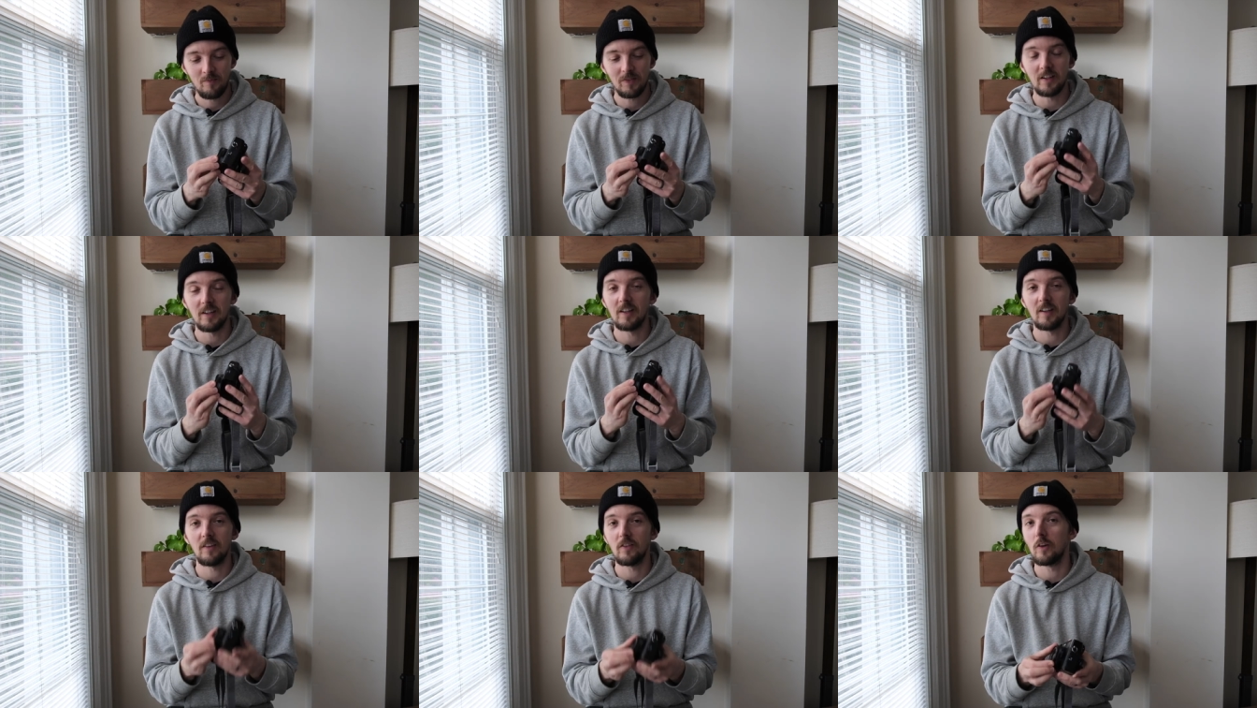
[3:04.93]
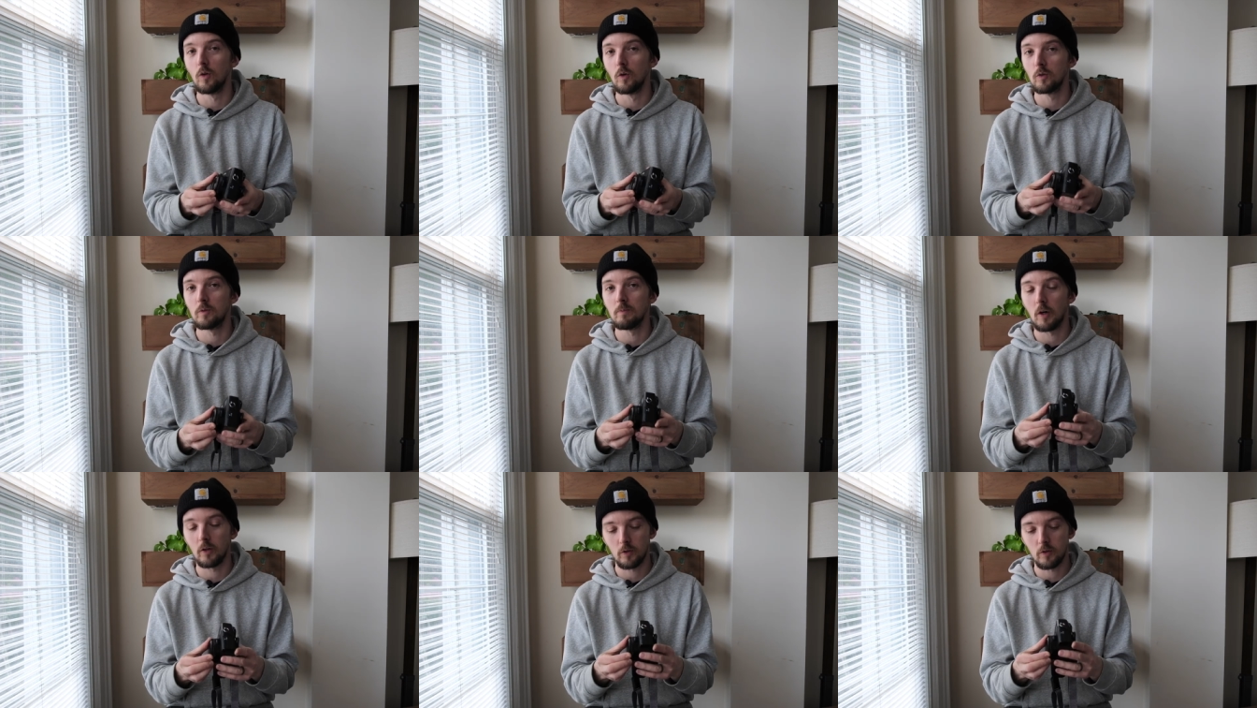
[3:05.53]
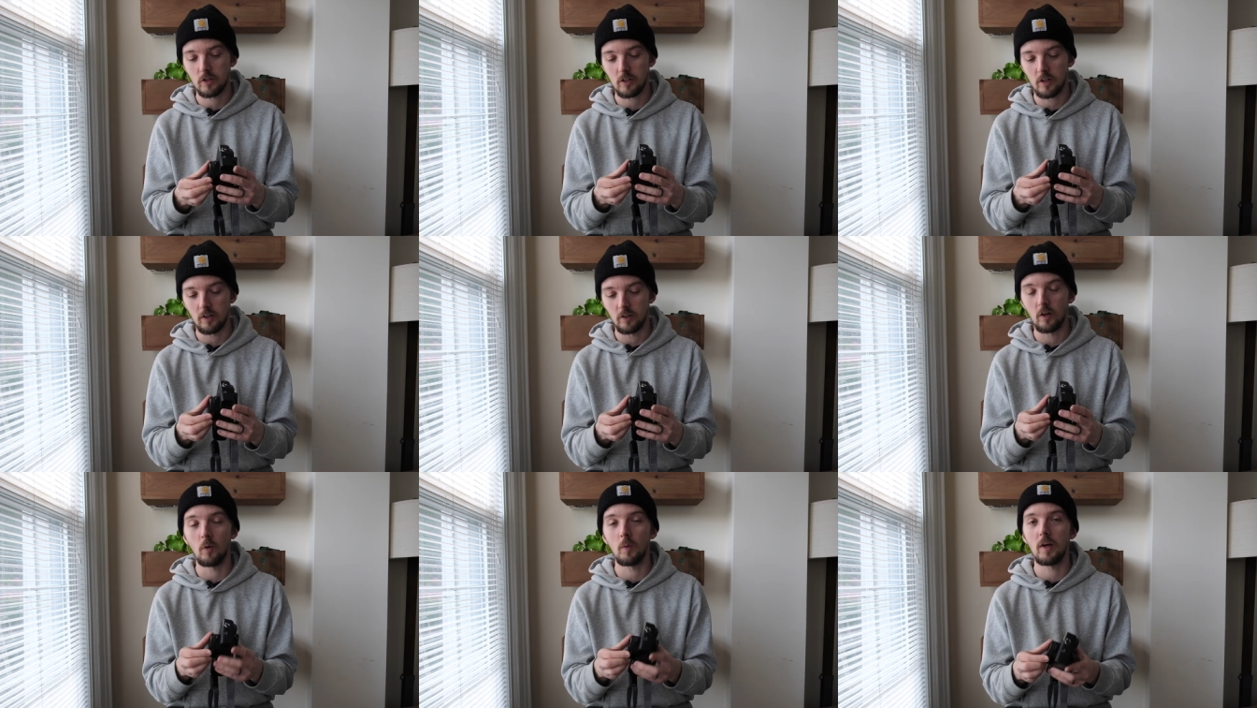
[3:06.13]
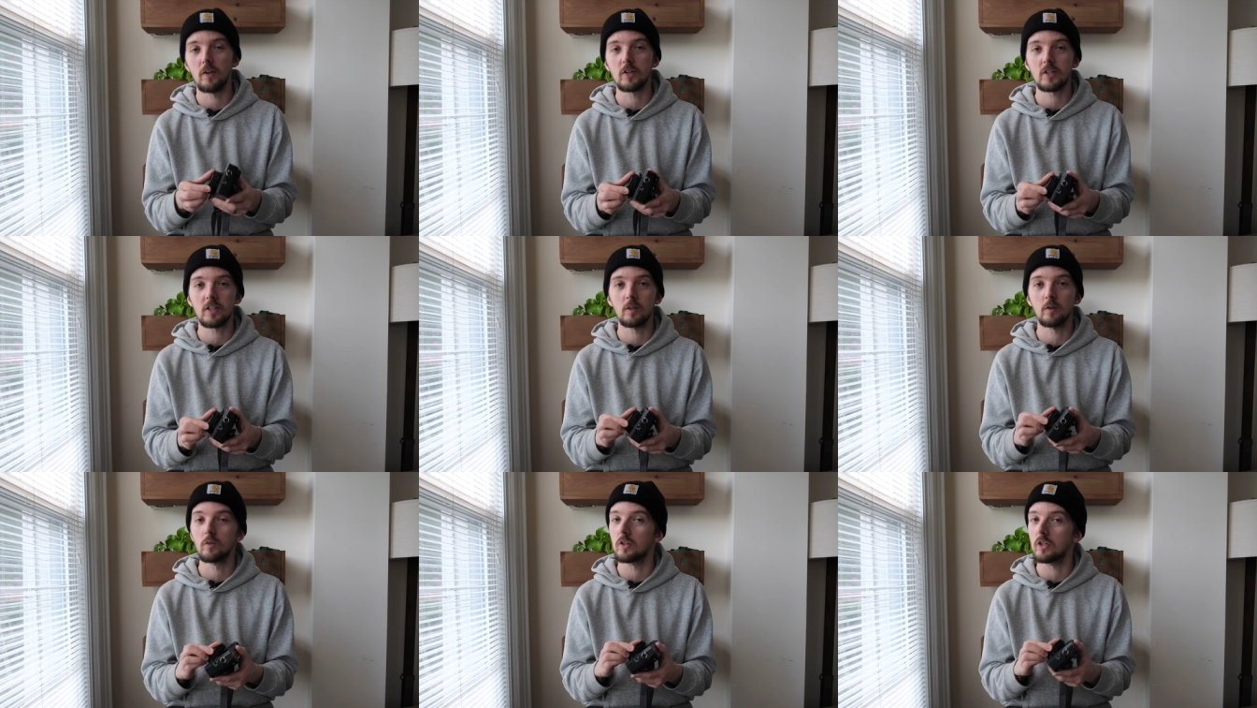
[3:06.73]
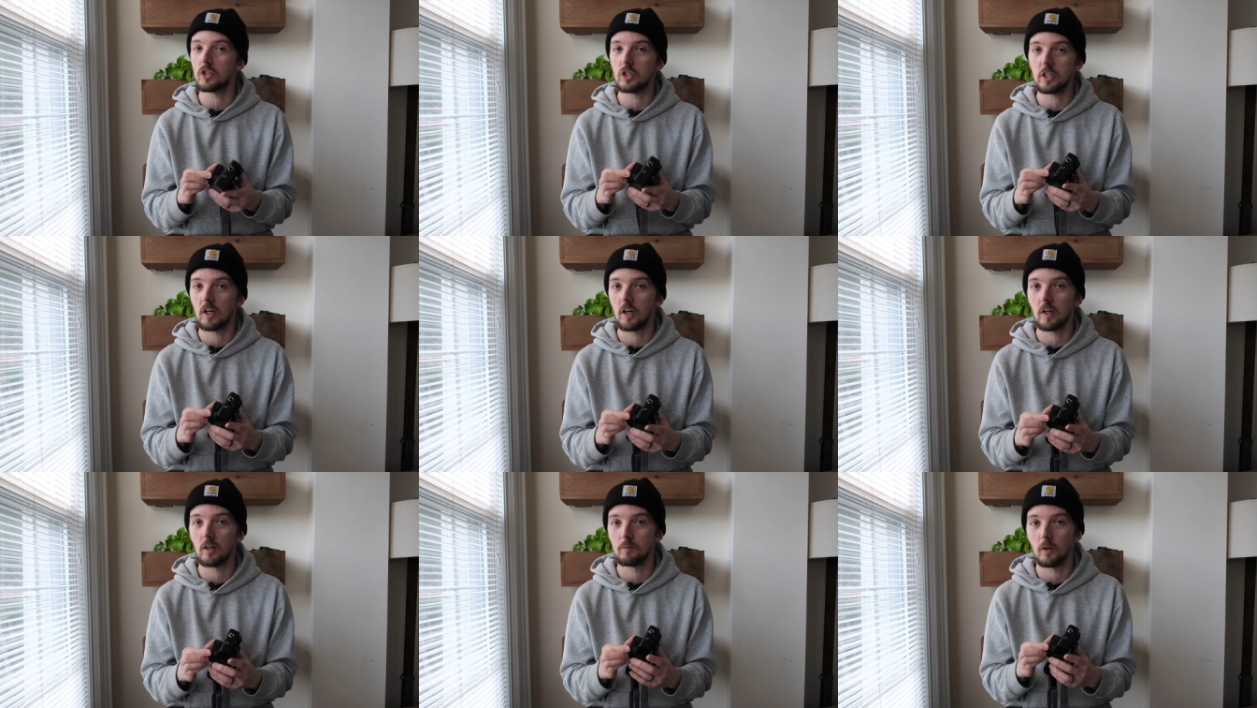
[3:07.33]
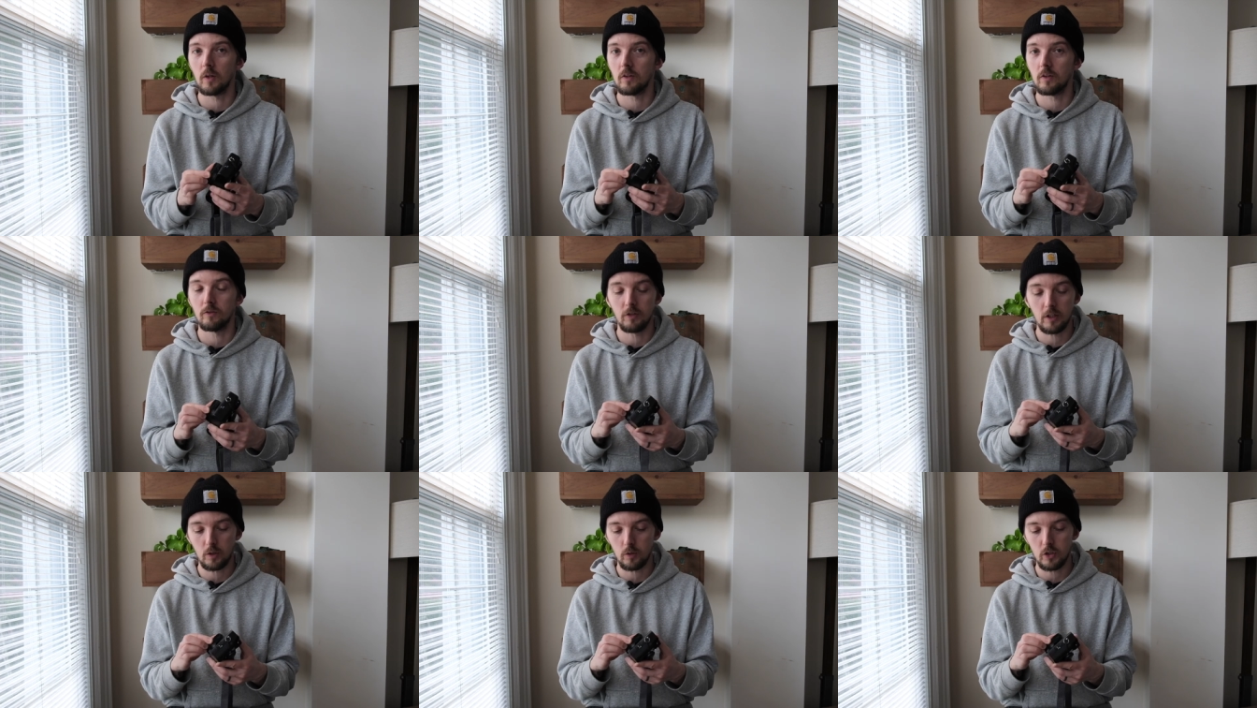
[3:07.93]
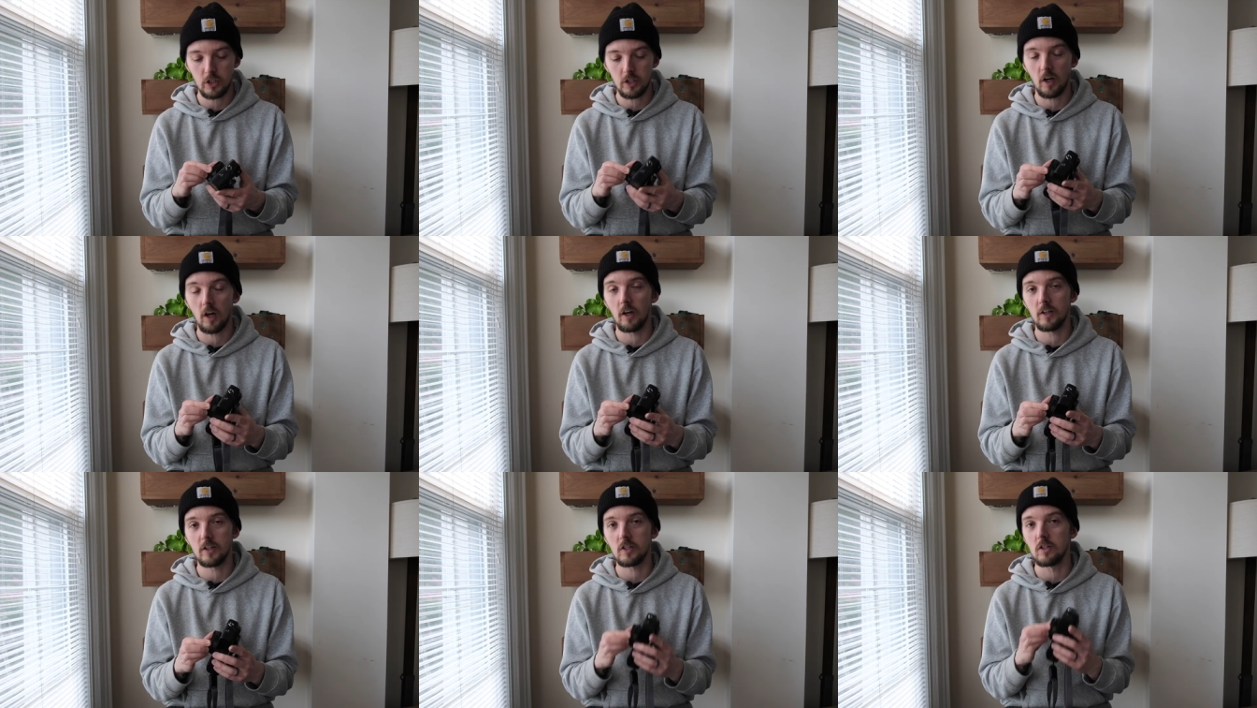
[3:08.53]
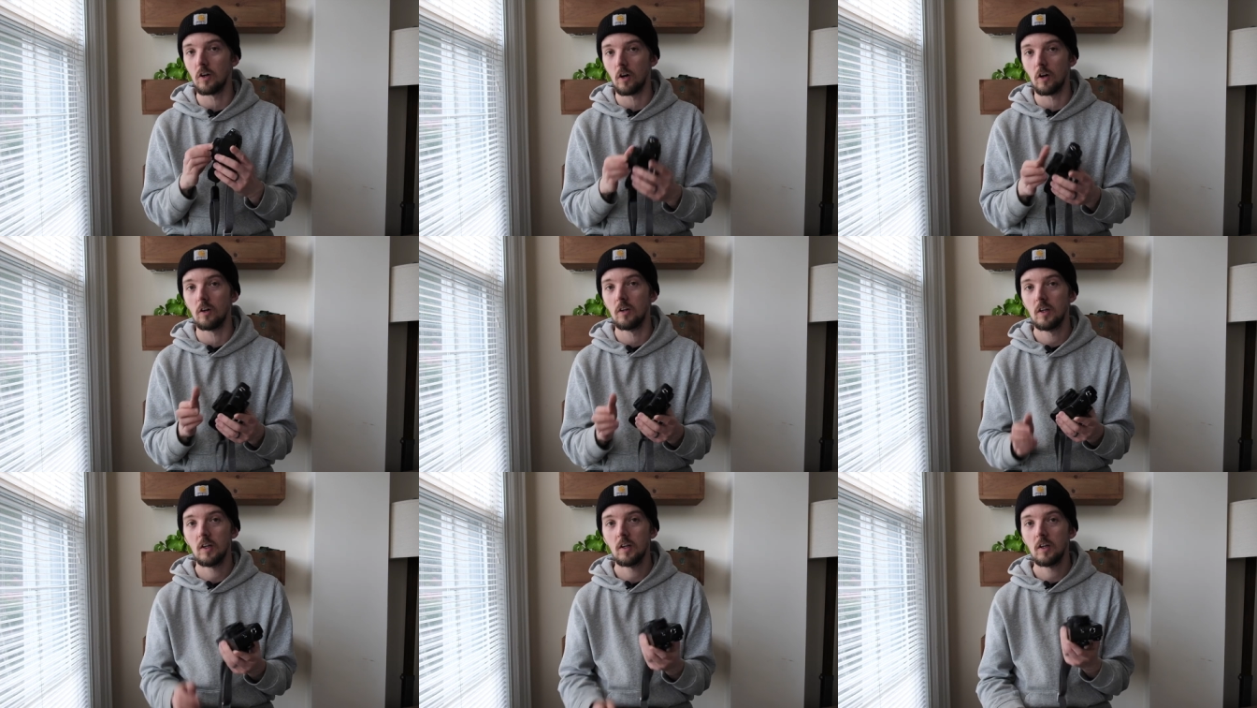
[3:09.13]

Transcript: The, the old models are not weather sealed, the, G R, the Ricoh G R is not